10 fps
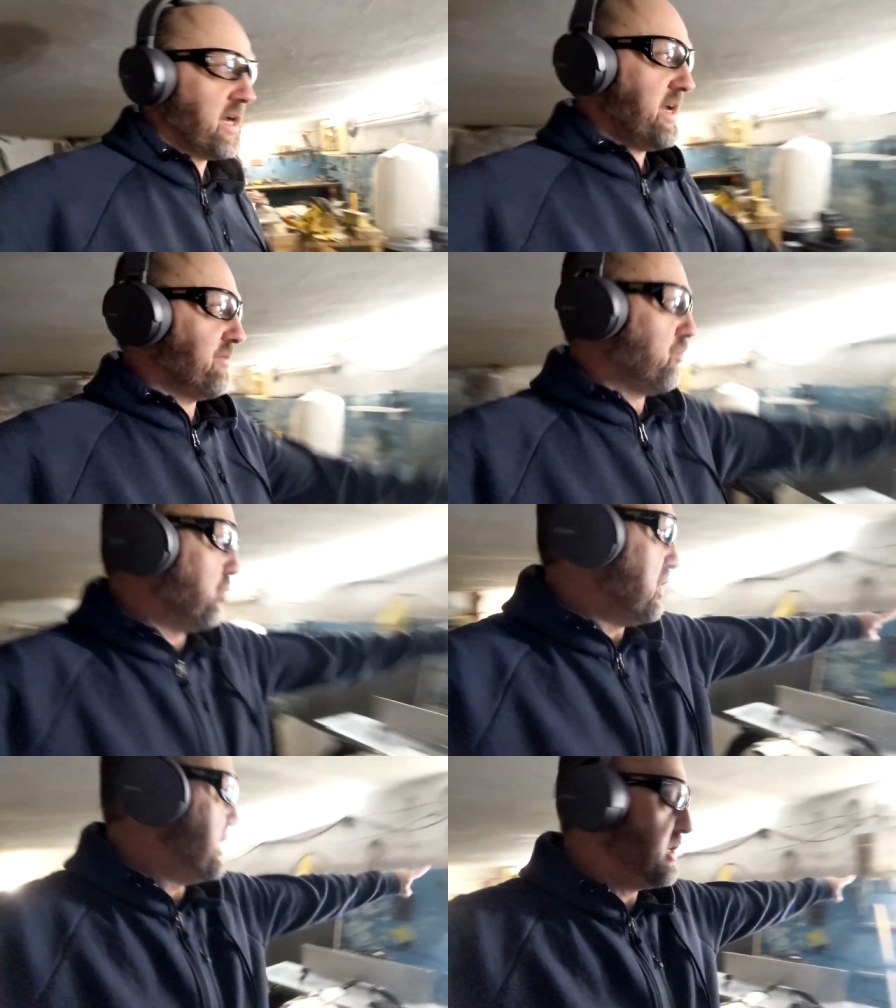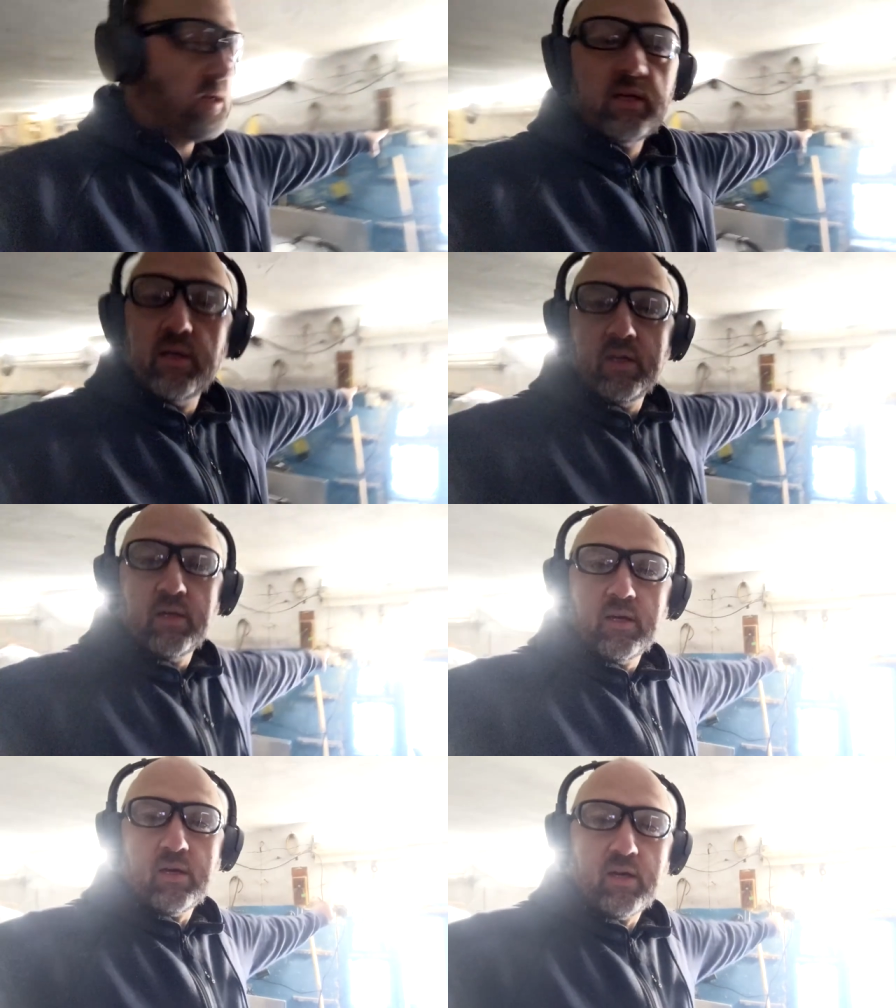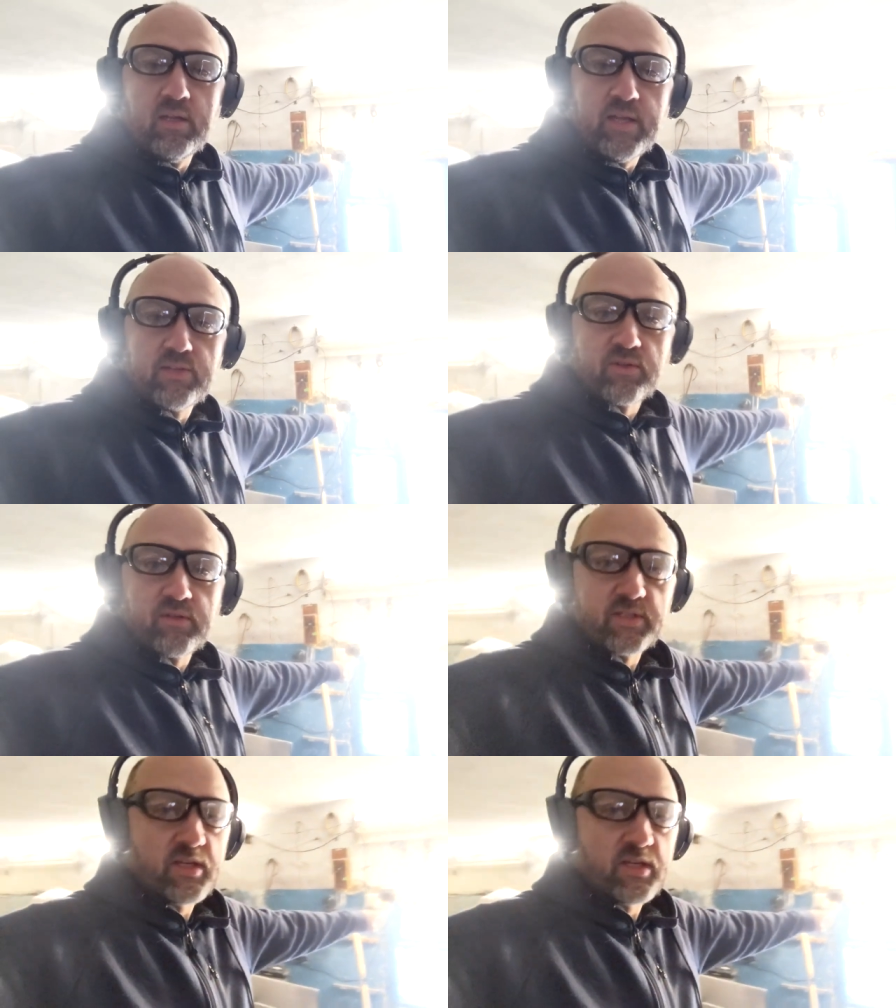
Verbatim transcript: I have one electrical